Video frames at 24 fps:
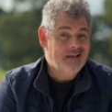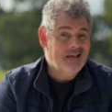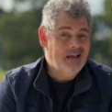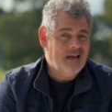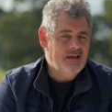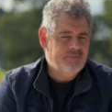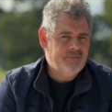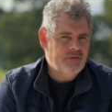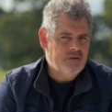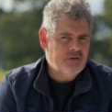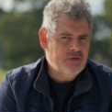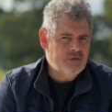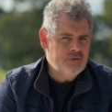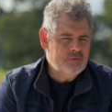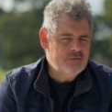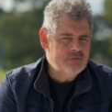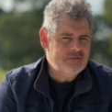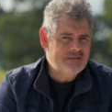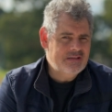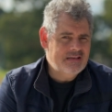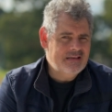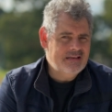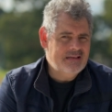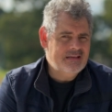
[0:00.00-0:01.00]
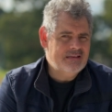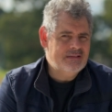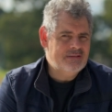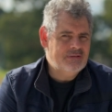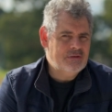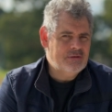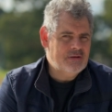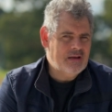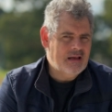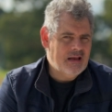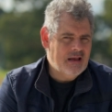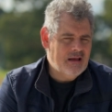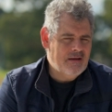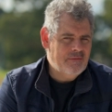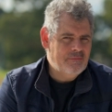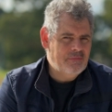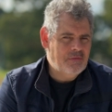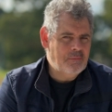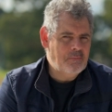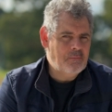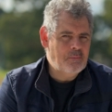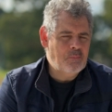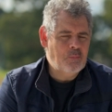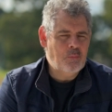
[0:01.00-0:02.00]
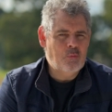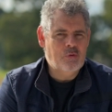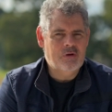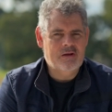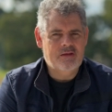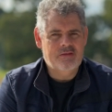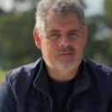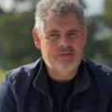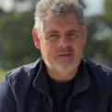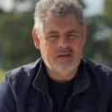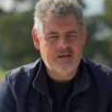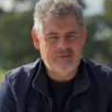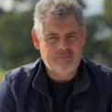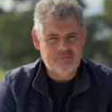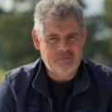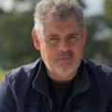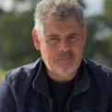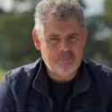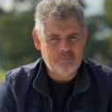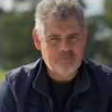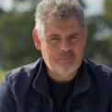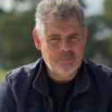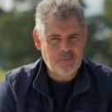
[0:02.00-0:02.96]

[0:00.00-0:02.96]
Have you used these? Do you have them? What do you think of them?